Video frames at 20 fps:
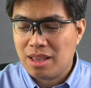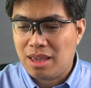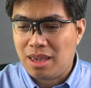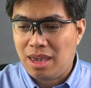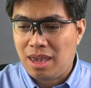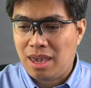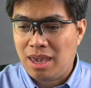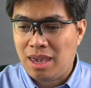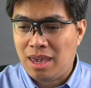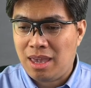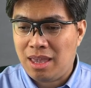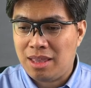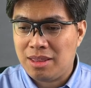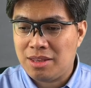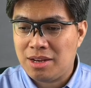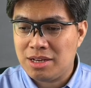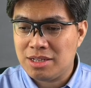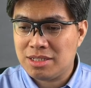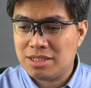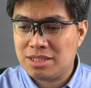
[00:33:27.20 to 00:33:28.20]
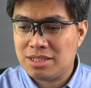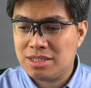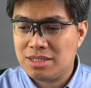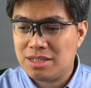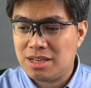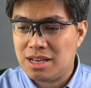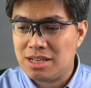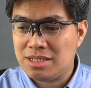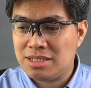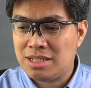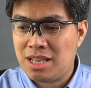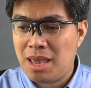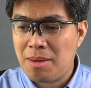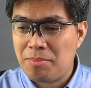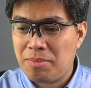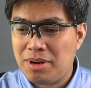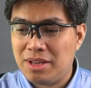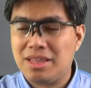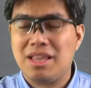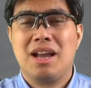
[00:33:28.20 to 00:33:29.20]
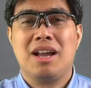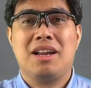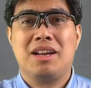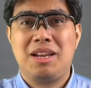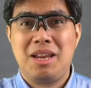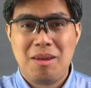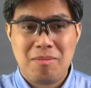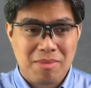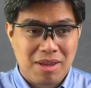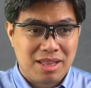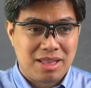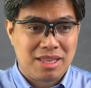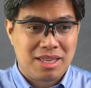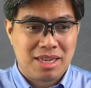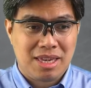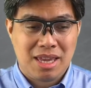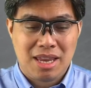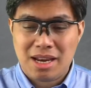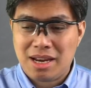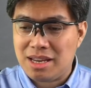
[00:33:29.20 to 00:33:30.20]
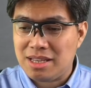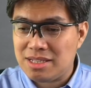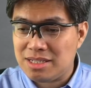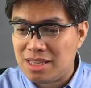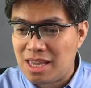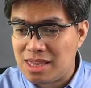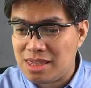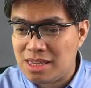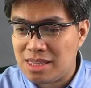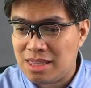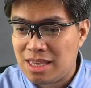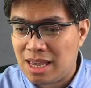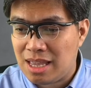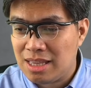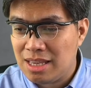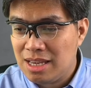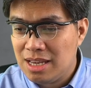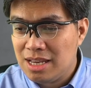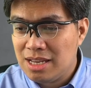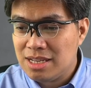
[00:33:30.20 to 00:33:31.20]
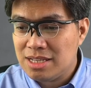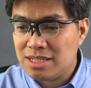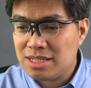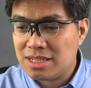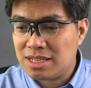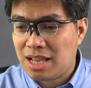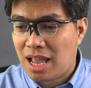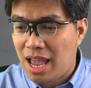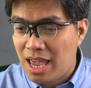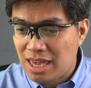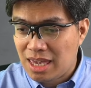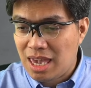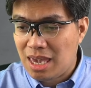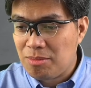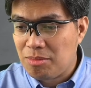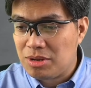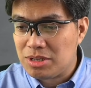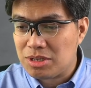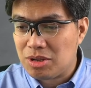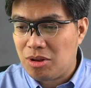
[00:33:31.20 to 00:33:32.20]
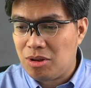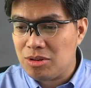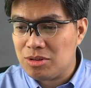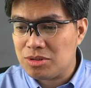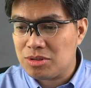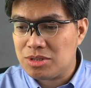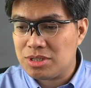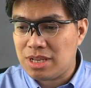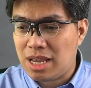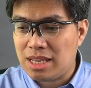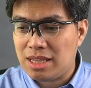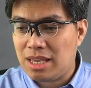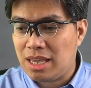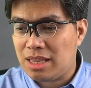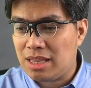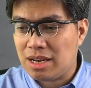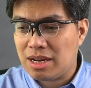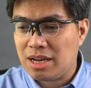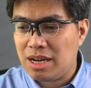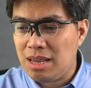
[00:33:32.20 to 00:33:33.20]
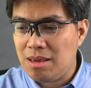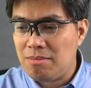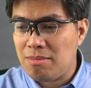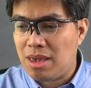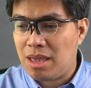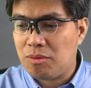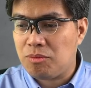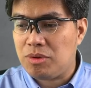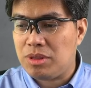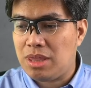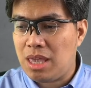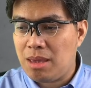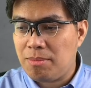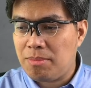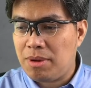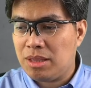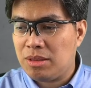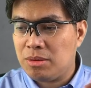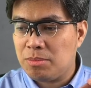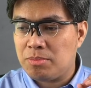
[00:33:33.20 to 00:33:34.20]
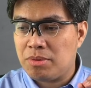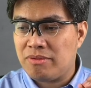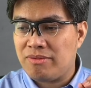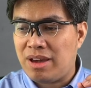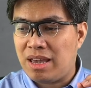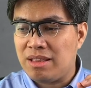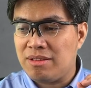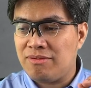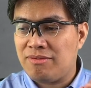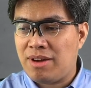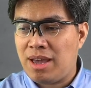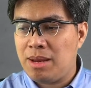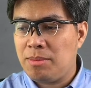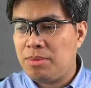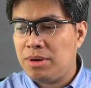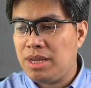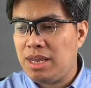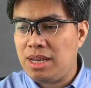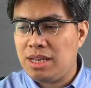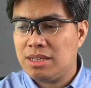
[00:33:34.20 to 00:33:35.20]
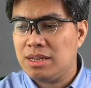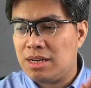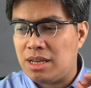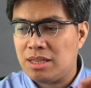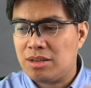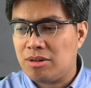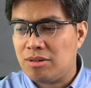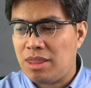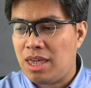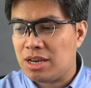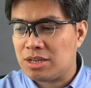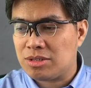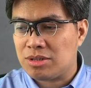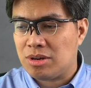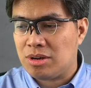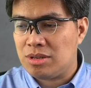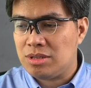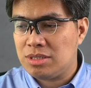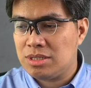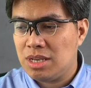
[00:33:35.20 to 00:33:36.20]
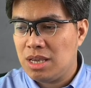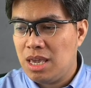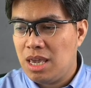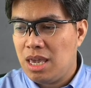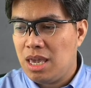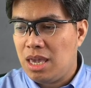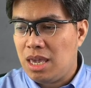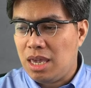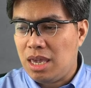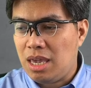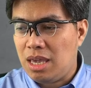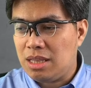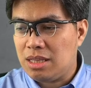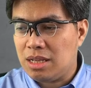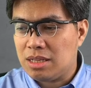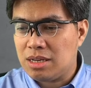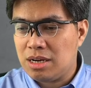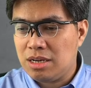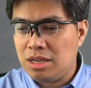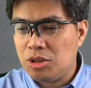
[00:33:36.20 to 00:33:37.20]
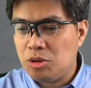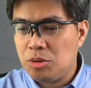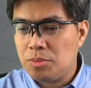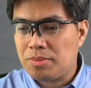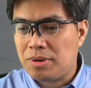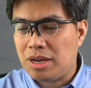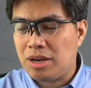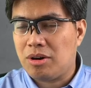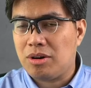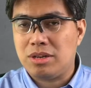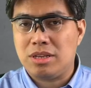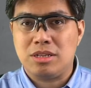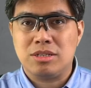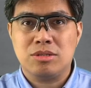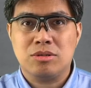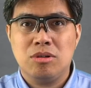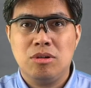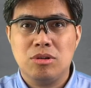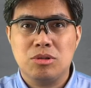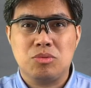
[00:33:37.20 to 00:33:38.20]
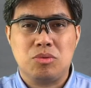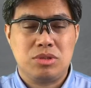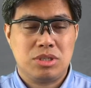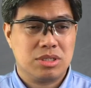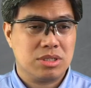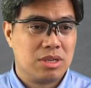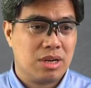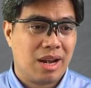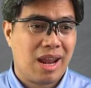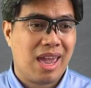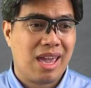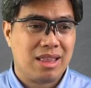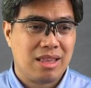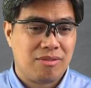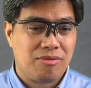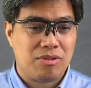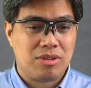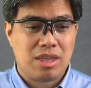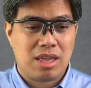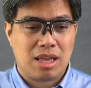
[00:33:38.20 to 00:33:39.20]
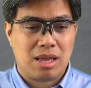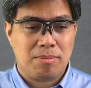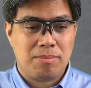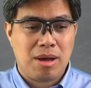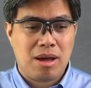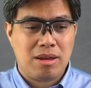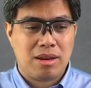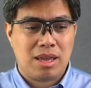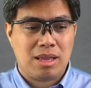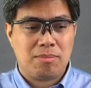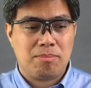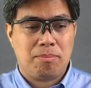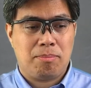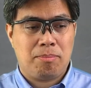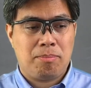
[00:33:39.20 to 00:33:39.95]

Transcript: And there's a separate agreement here. It stated that SkyCable has also signed an agreement with DepEd to provide fiber internet connections in the 32 priority schools, which is great if you think about it.